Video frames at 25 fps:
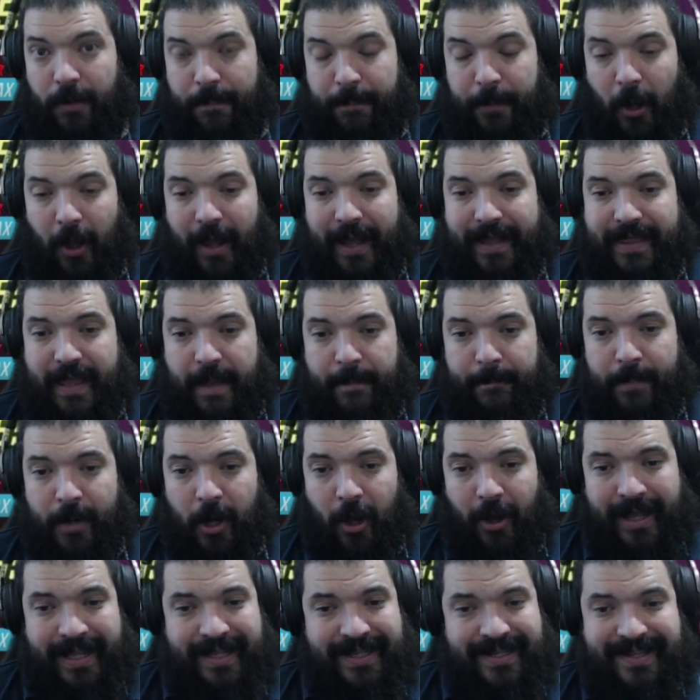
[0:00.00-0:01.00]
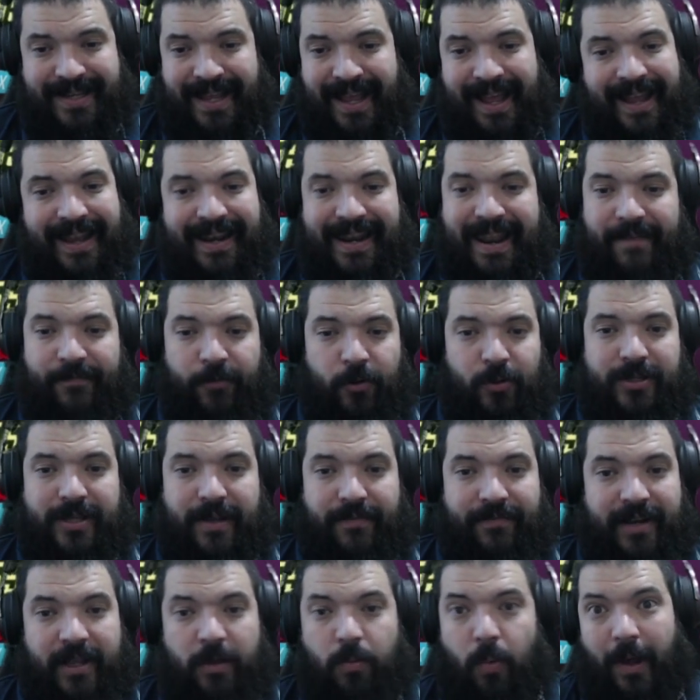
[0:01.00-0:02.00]
Applying them blinds, level
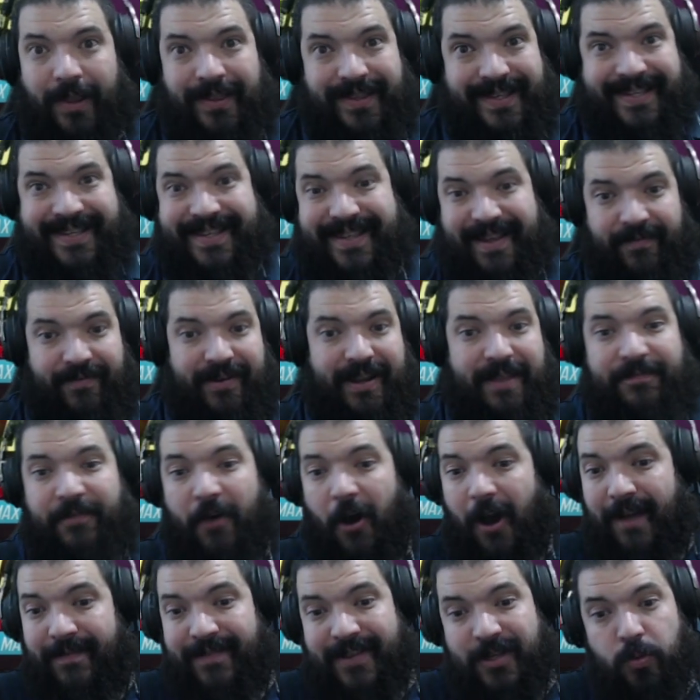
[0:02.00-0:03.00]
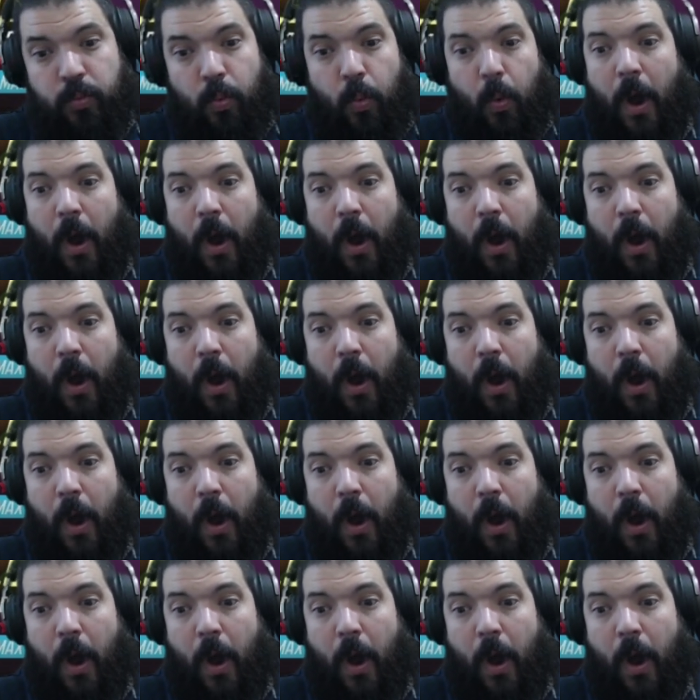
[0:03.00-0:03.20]
71 to 75 is